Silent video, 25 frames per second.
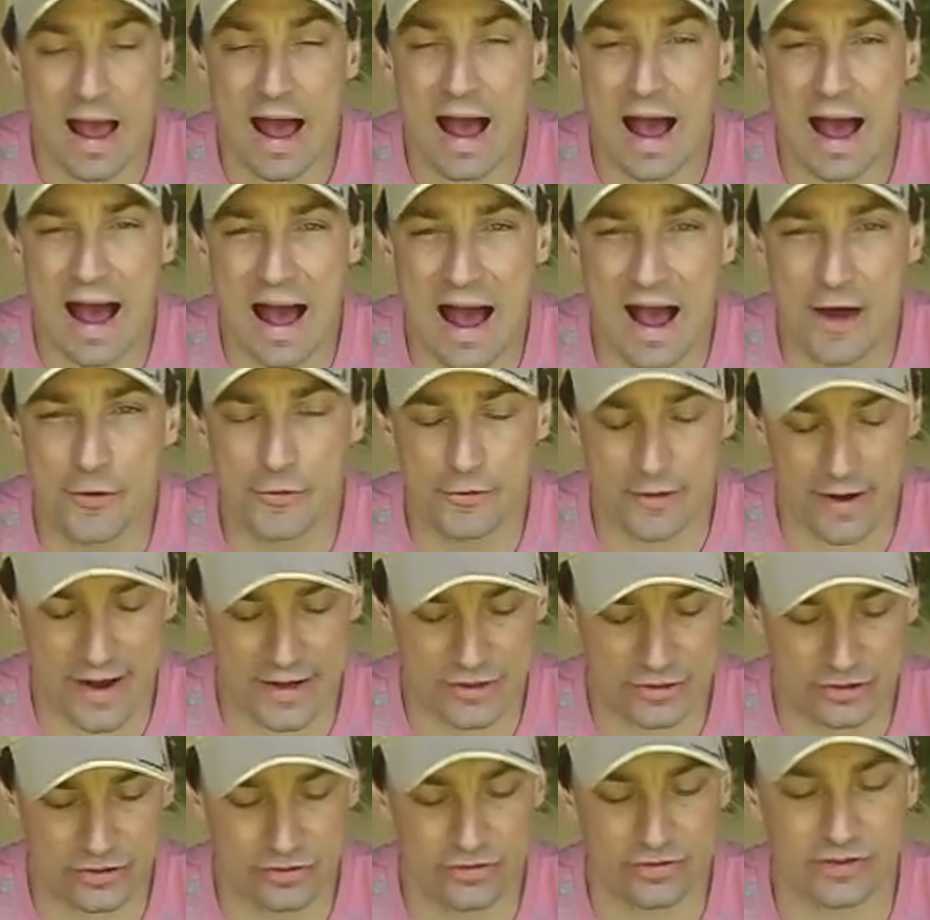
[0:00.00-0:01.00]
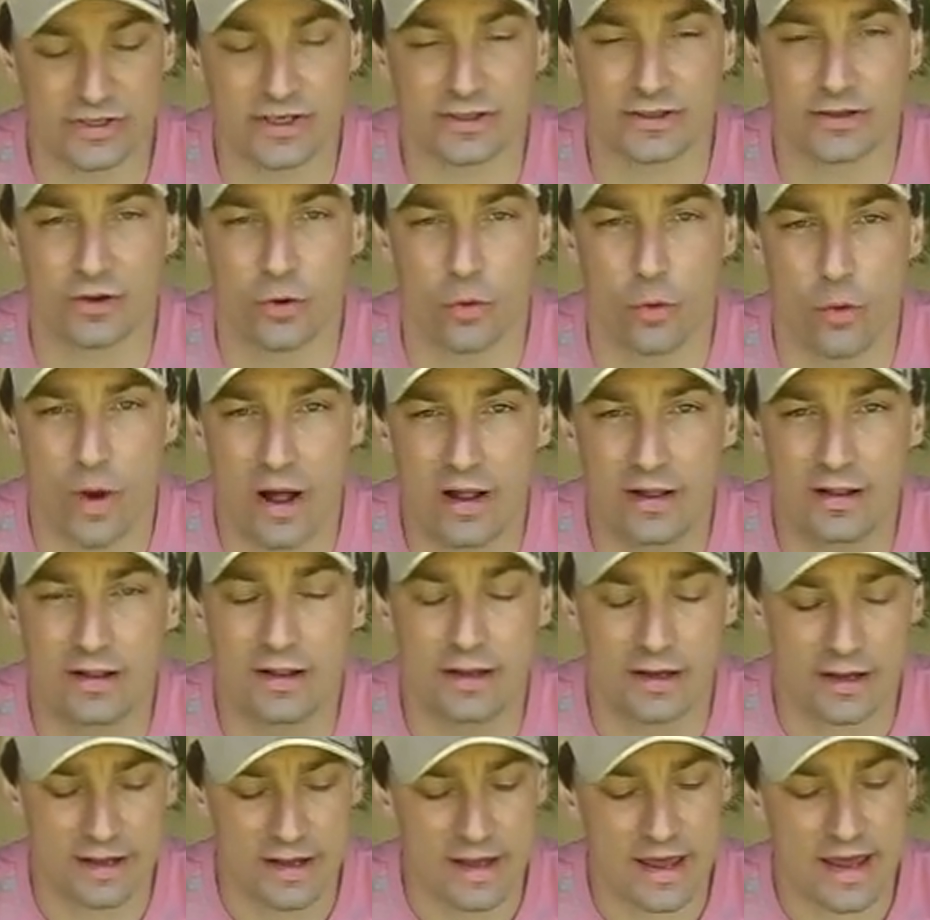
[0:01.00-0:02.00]
How do I choose it?
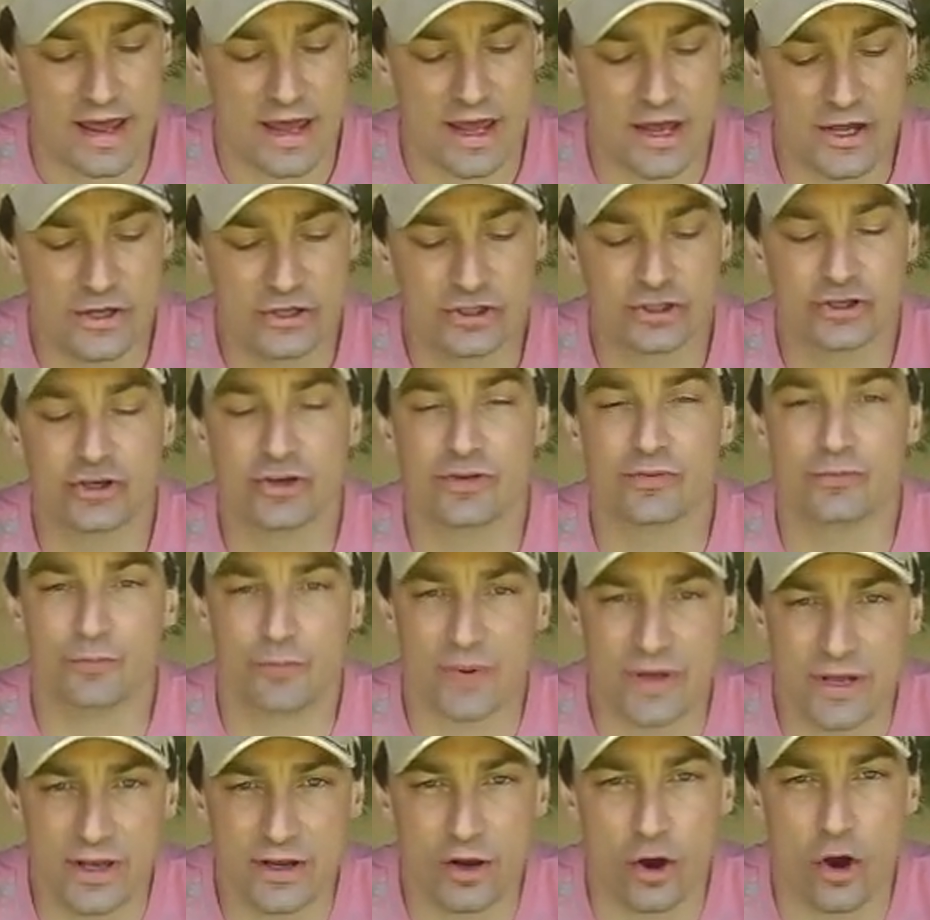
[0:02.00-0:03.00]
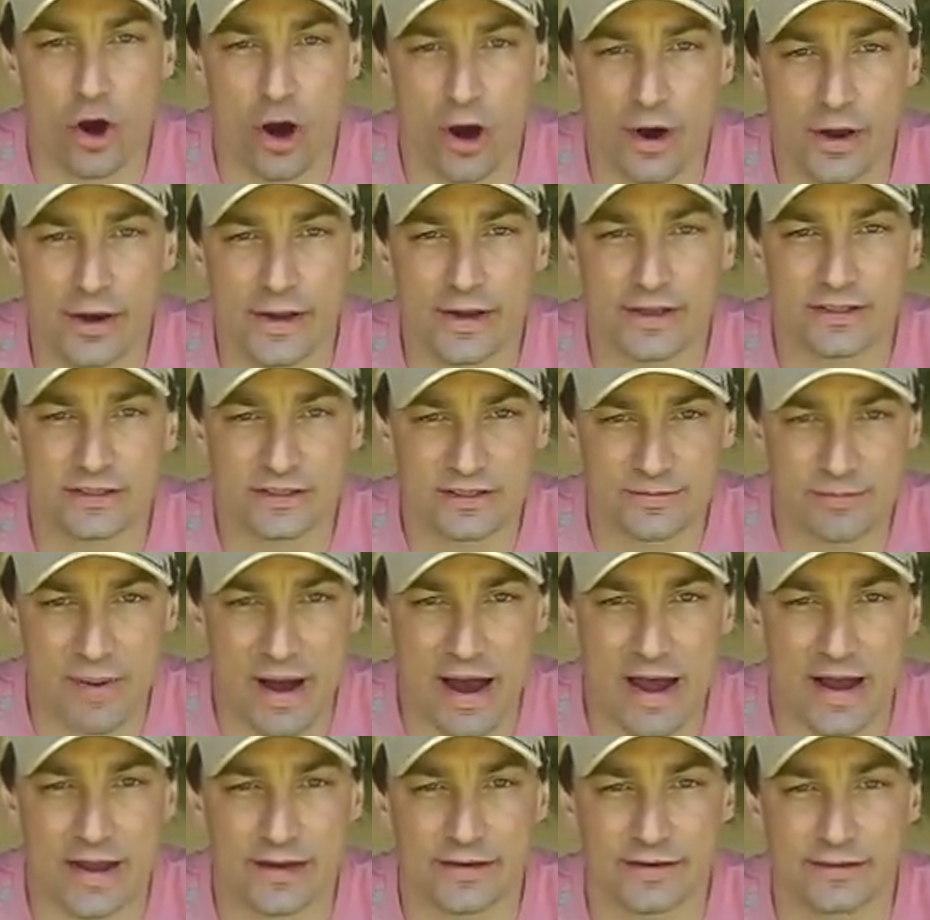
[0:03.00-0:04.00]
Well, it should be God
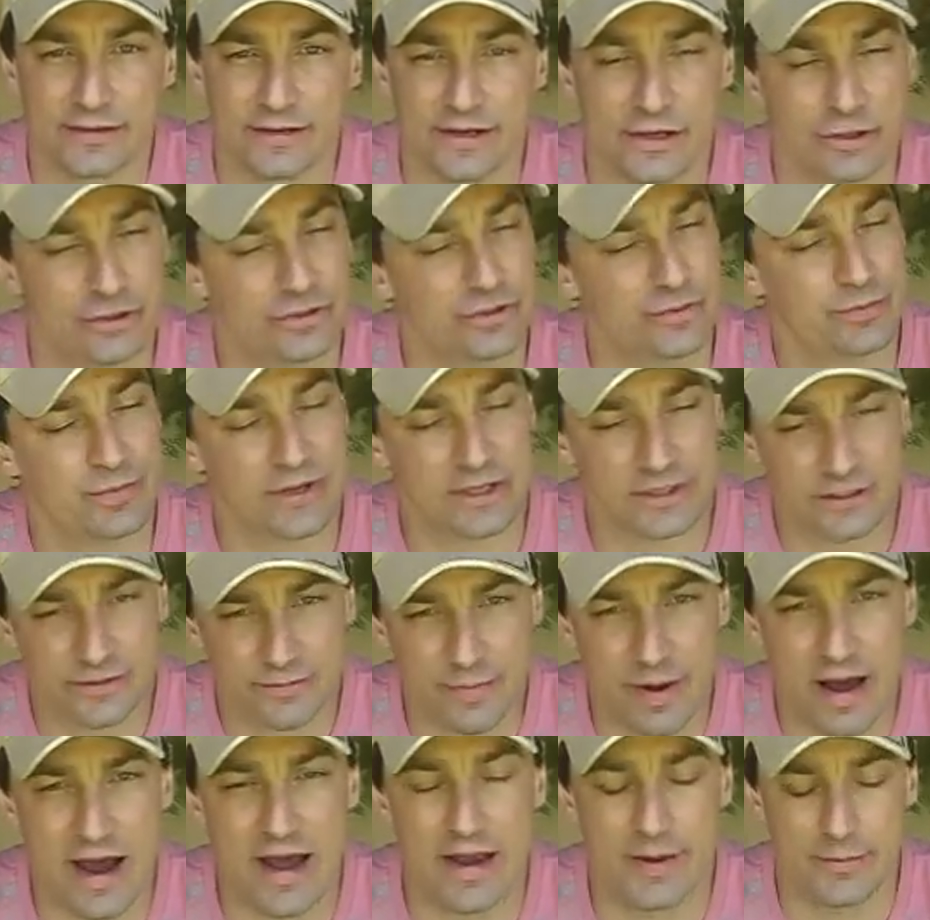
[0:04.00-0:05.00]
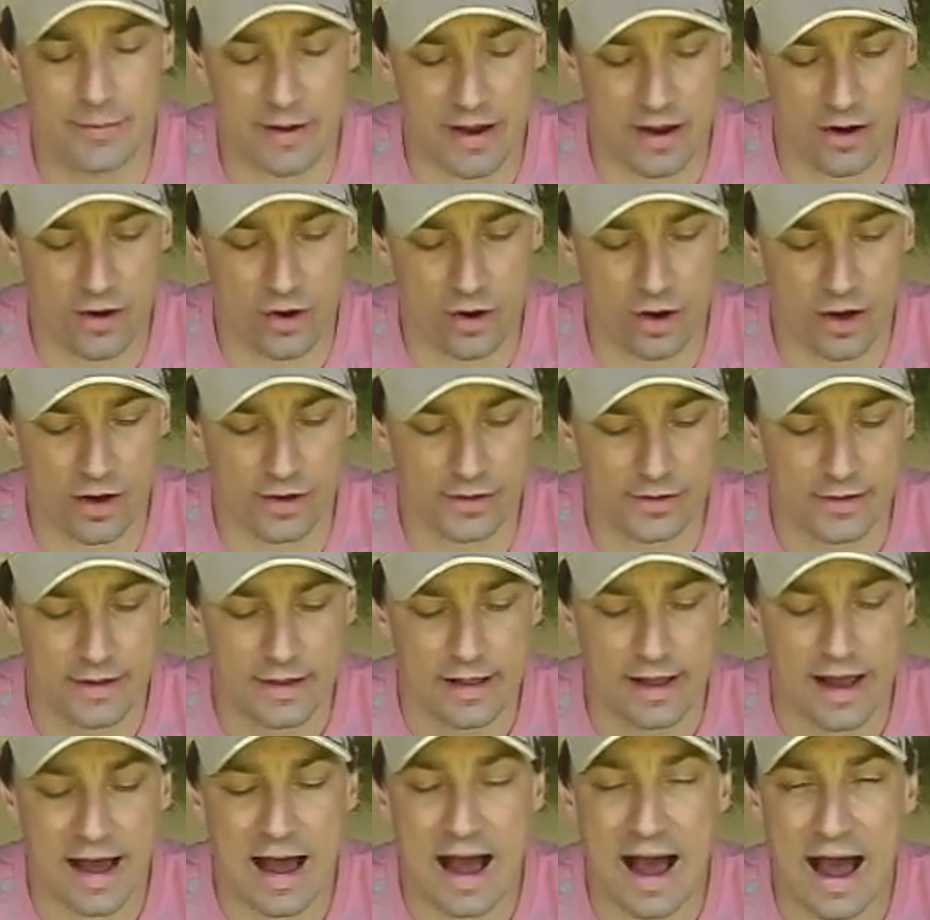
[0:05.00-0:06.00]
inspired. It should be inspired by God.
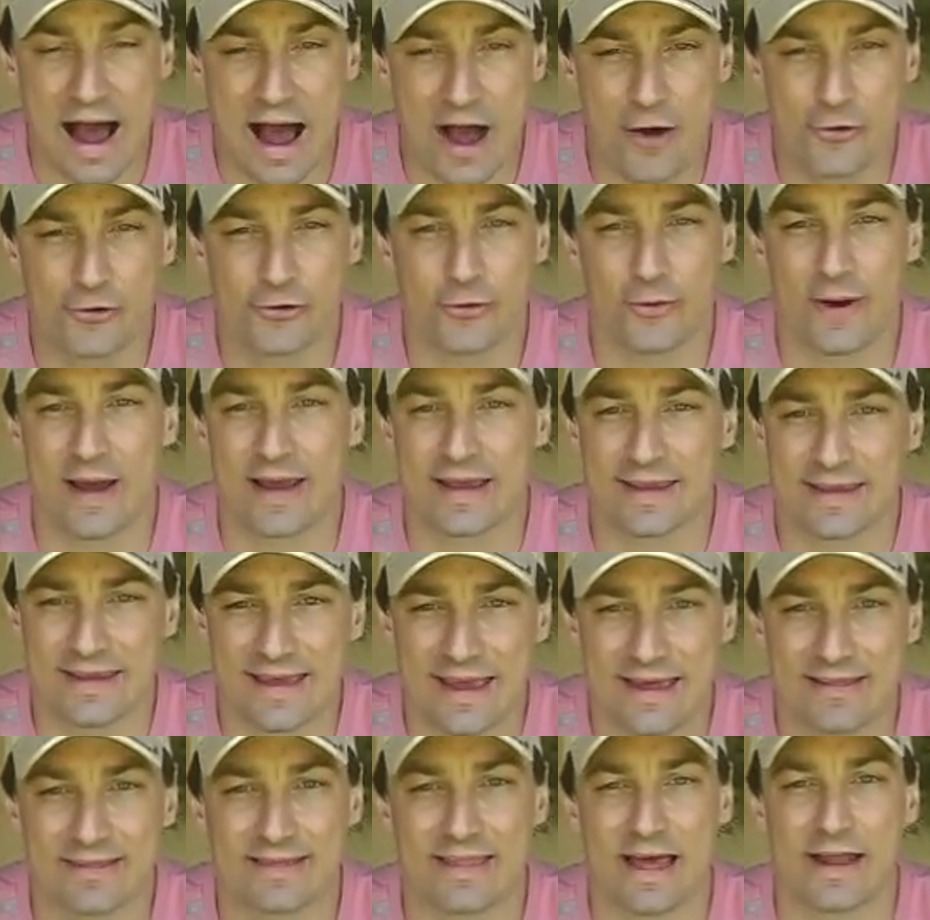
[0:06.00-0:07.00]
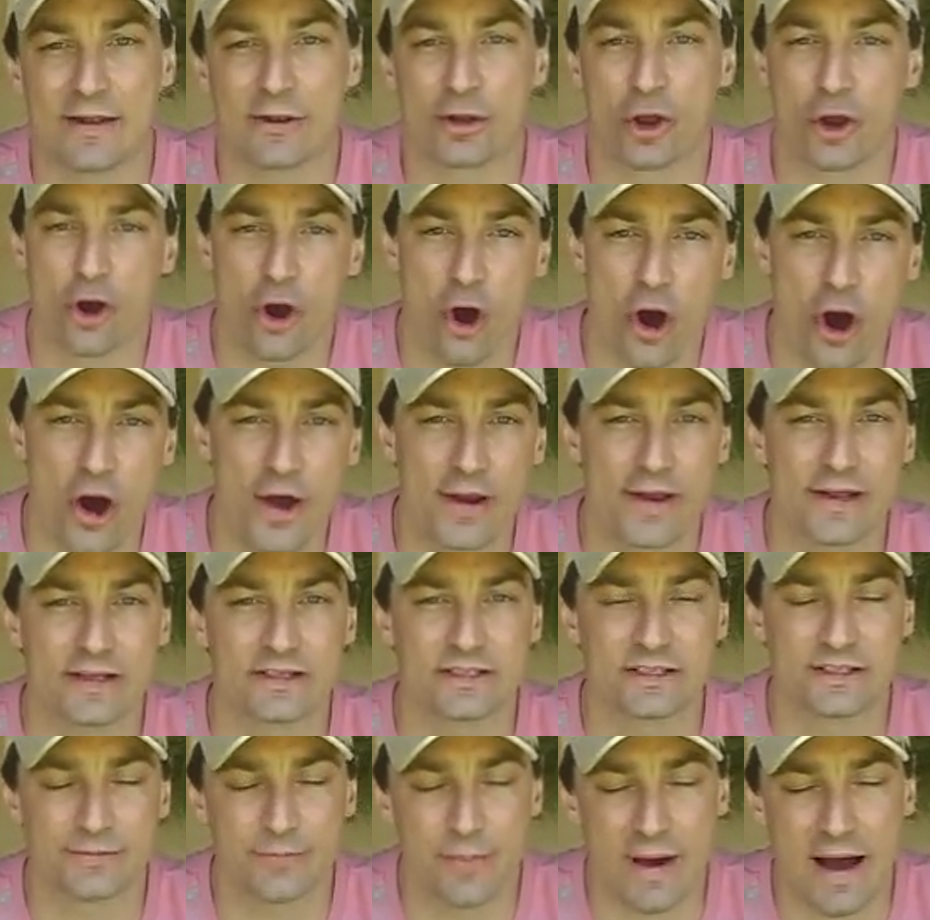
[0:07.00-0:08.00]
How do I get that God
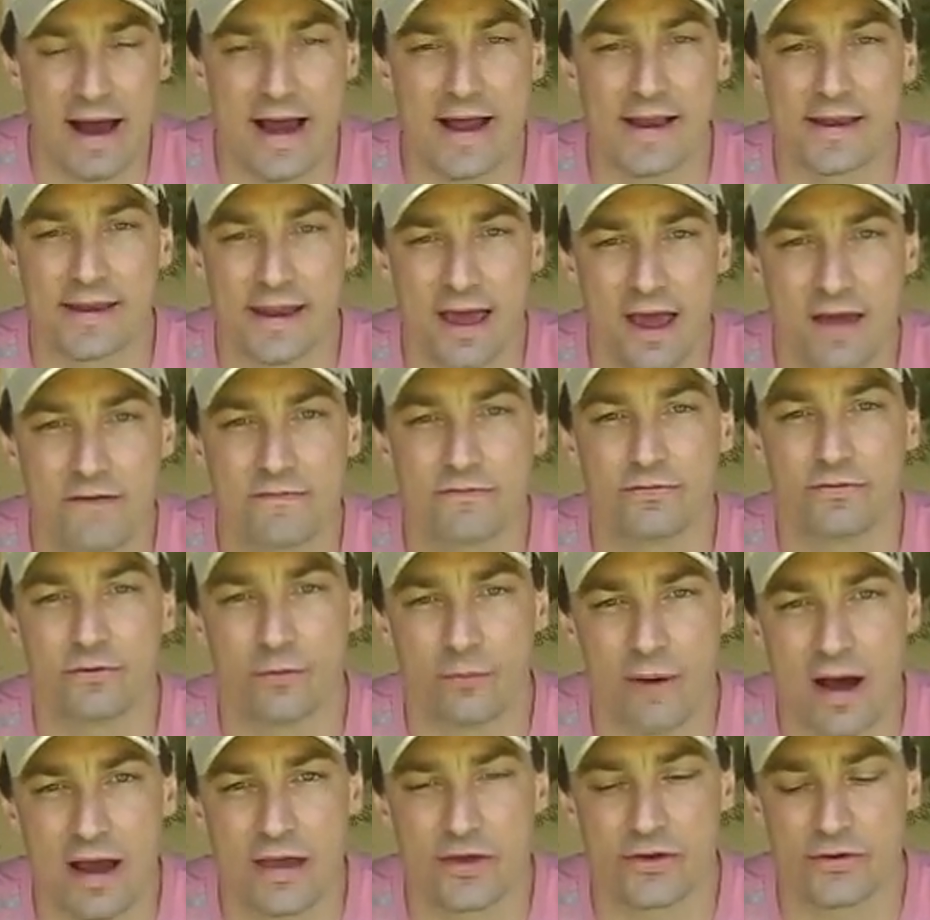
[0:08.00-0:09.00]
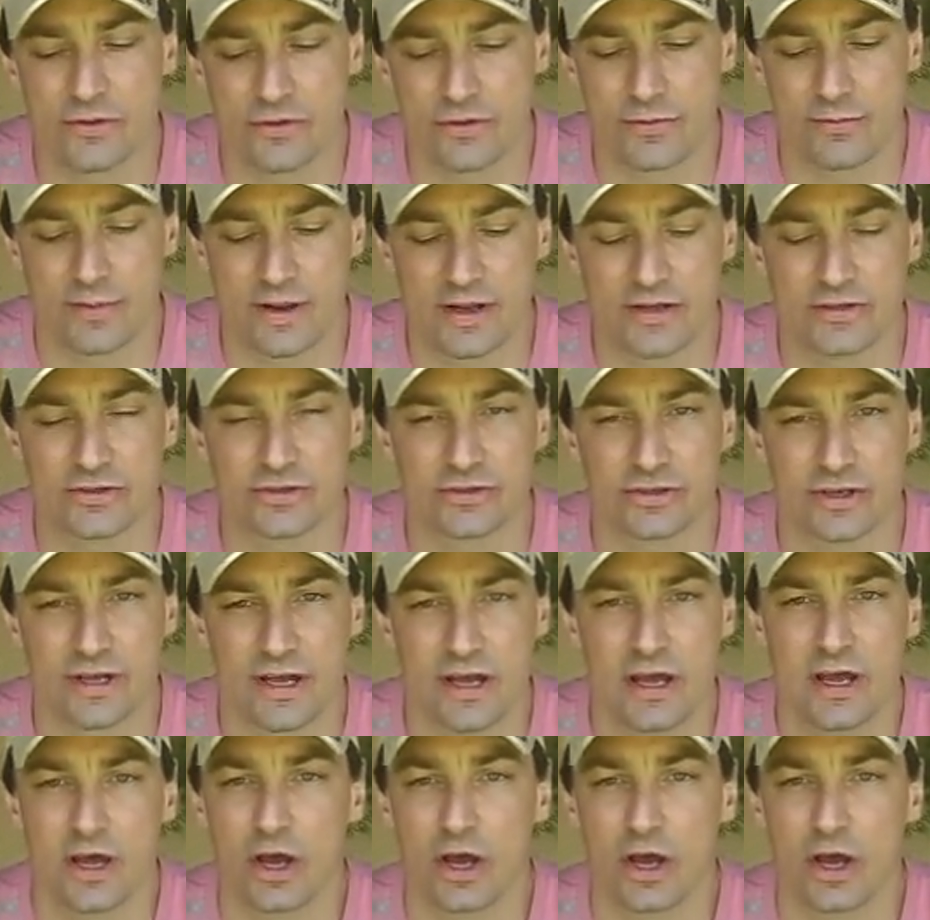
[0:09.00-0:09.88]
inspired name for my youth ministry?